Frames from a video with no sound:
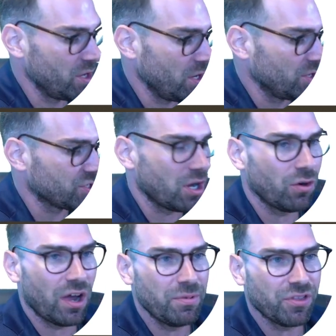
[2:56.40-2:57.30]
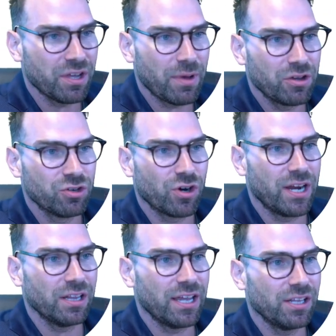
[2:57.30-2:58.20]
So I've been thinking about
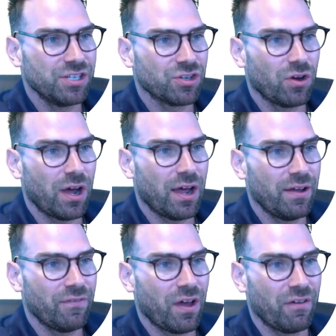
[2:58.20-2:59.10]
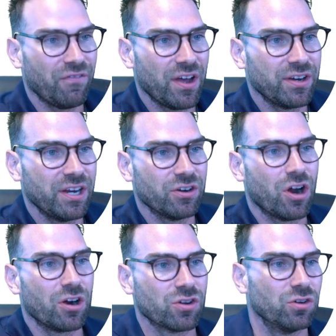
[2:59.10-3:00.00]
Ukraine lately, so I've found here an
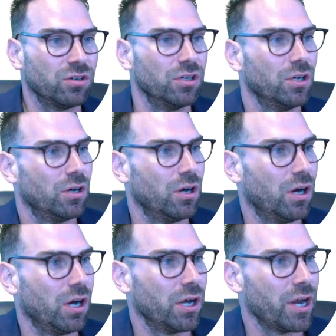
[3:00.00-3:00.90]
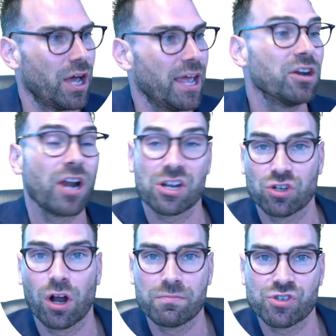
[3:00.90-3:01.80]
article on
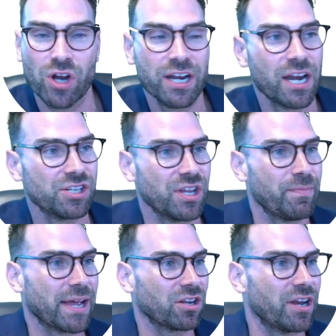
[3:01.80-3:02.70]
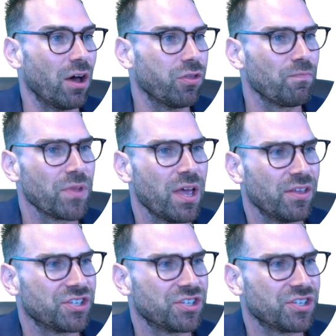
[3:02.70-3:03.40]
international arms trade and its impact on health.